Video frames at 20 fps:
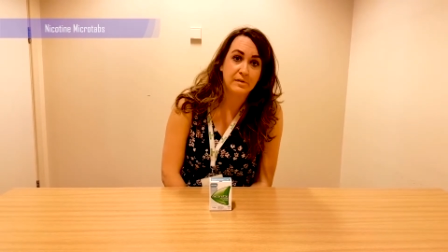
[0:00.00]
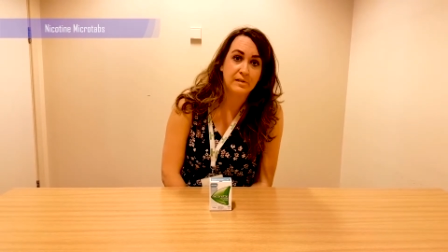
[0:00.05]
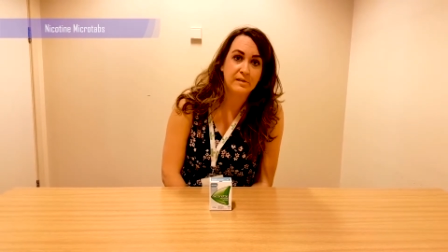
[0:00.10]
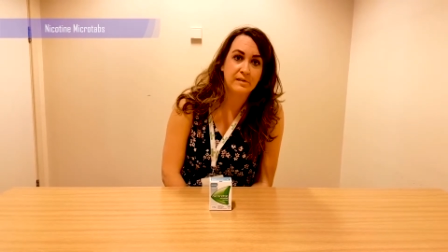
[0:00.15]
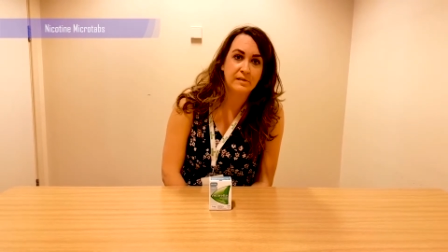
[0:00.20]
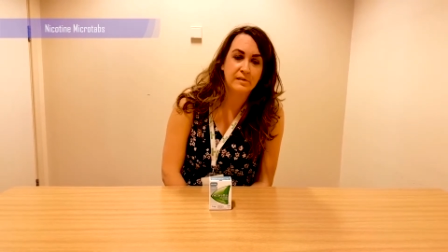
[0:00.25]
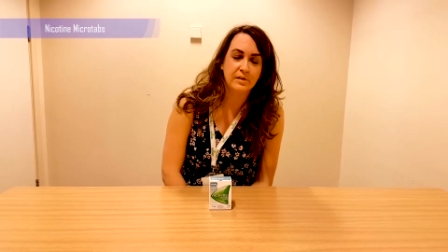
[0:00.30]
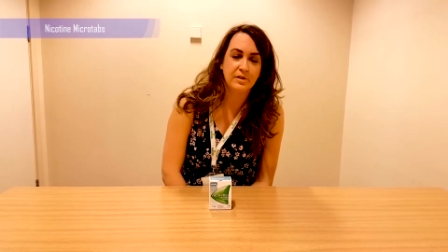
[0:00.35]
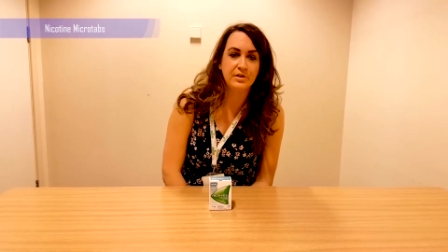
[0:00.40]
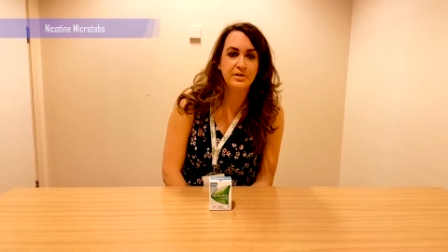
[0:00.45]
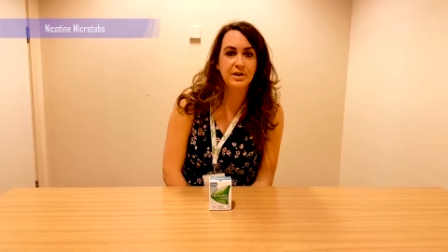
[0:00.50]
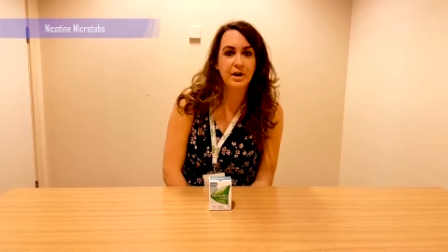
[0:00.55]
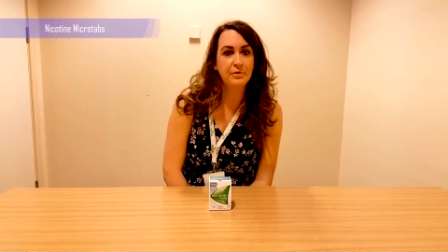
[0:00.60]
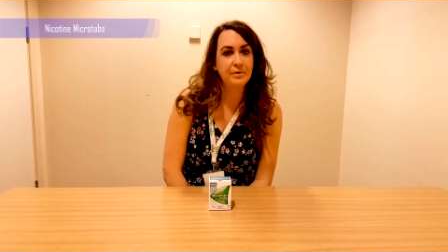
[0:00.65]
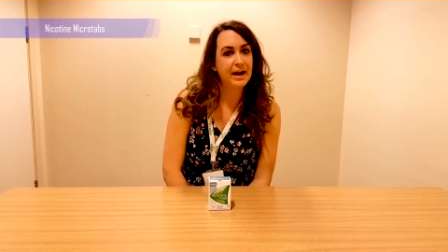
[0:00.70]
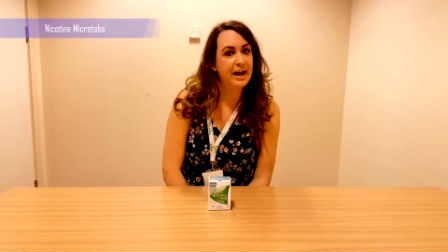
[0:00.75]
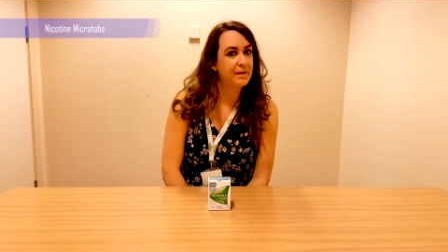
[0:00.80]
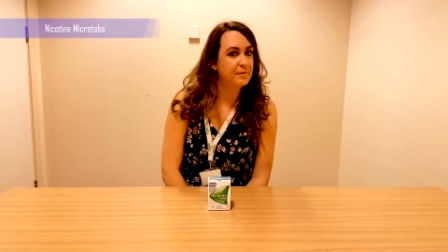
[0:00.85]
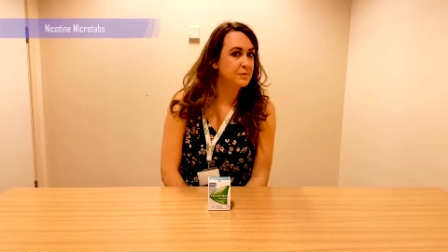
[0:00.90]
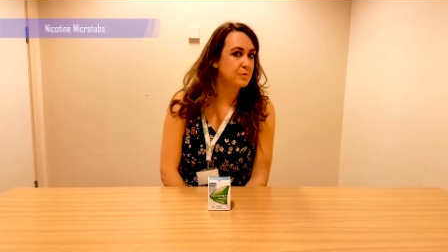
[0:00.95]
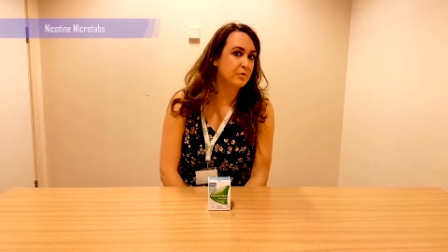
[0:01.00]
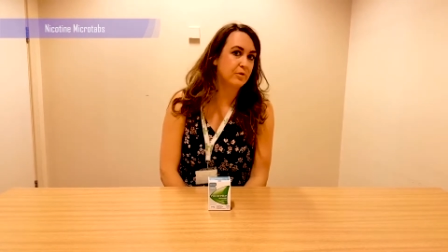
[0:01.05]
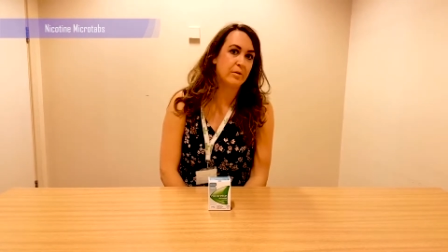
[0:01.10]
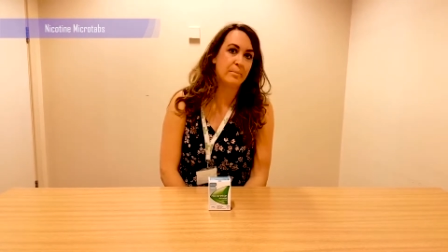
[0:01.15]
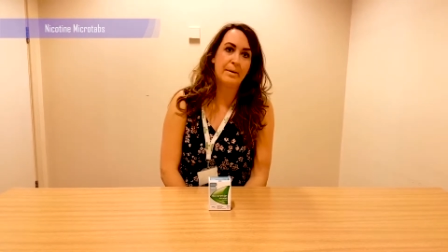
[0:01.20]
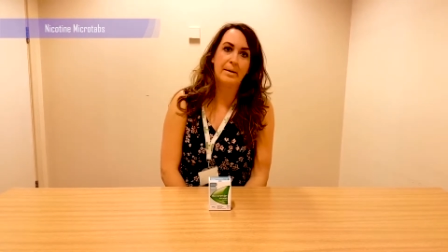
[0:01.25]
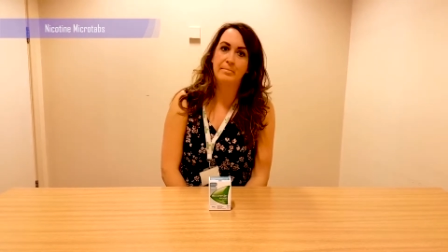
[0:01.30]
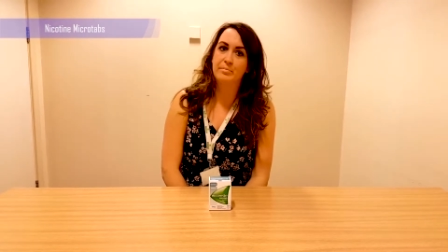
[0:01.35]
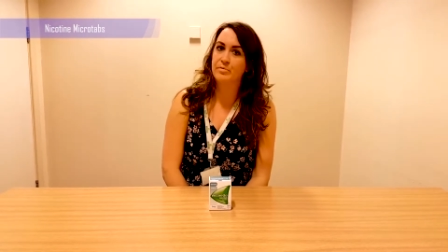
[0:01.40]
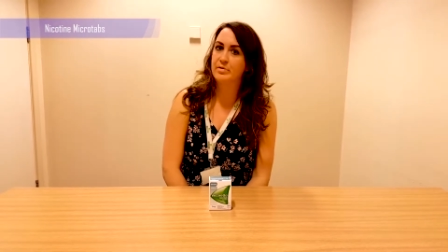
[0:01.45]
So you don't have to
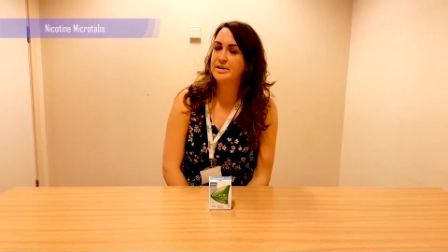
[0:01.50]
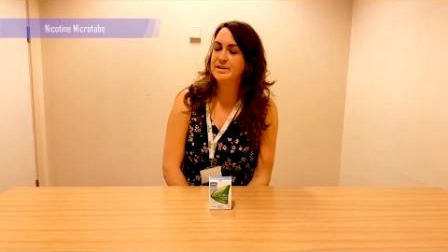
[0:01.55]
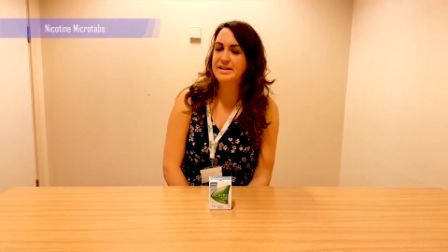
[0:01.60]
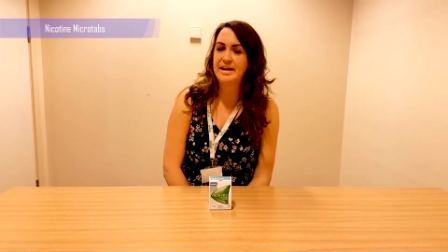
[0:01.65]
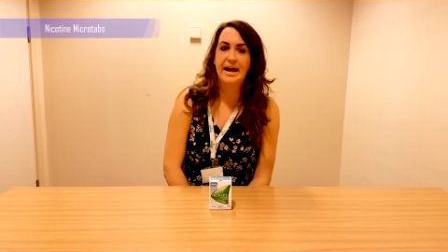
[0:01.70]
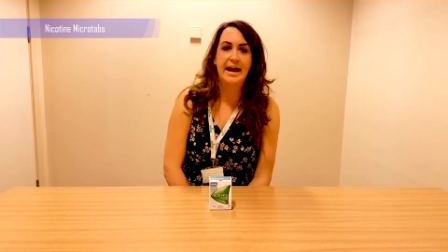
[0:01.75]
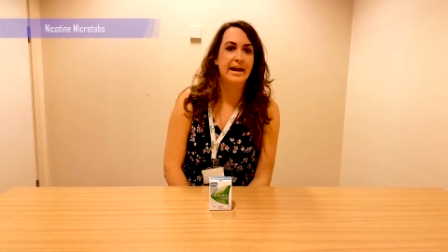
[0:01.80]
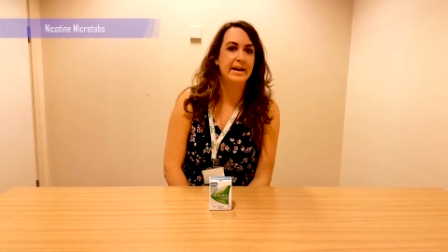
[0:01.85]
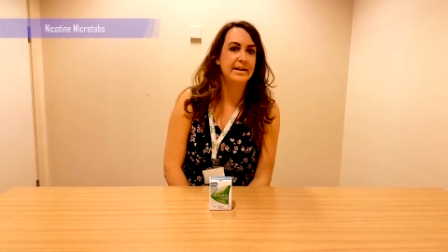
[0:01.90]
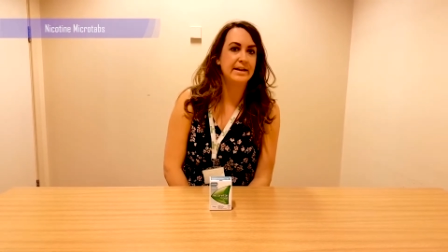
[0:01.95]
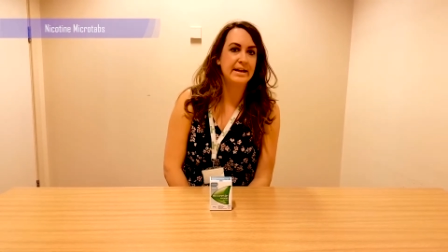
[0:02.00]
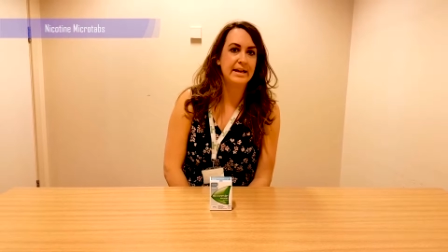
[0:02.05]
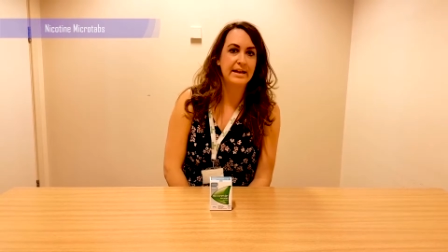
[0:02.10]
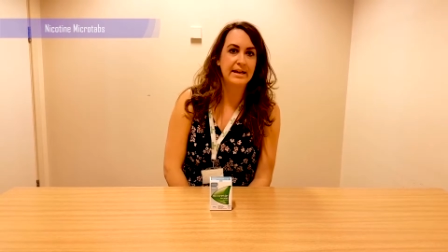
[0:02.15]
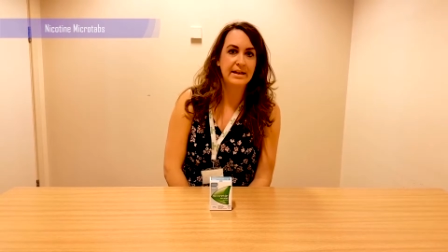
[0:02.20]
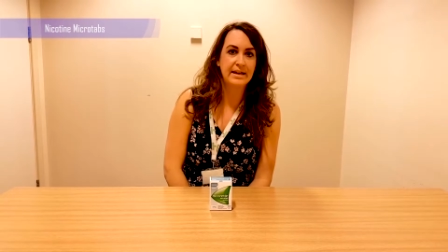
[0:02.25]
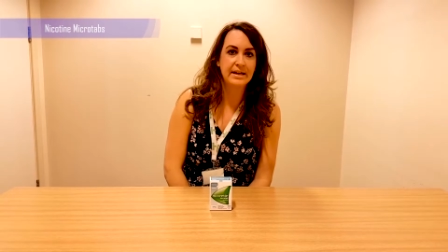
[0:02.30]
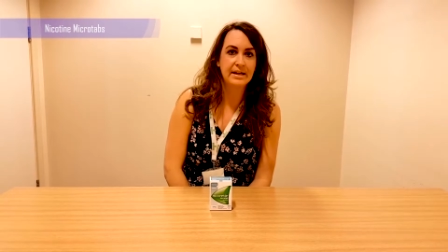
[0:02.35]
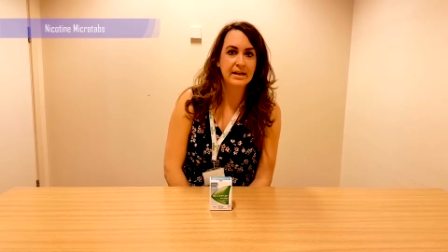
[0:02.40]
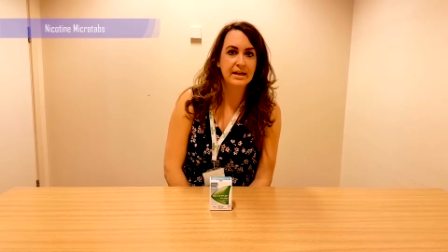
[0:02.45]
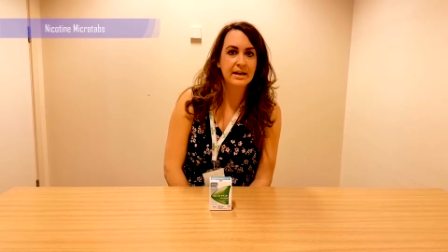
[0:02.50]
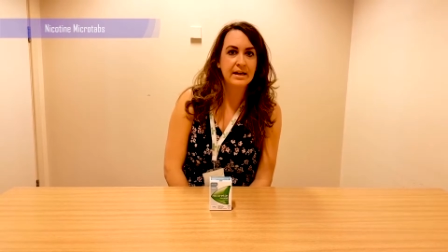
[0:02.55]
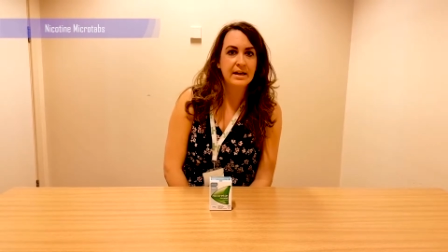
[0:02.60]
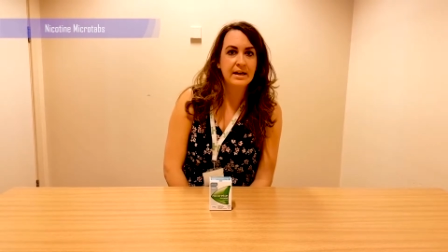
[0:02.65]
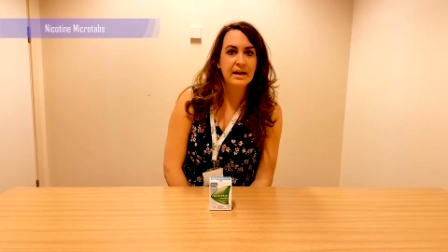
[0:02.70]
remember a technique.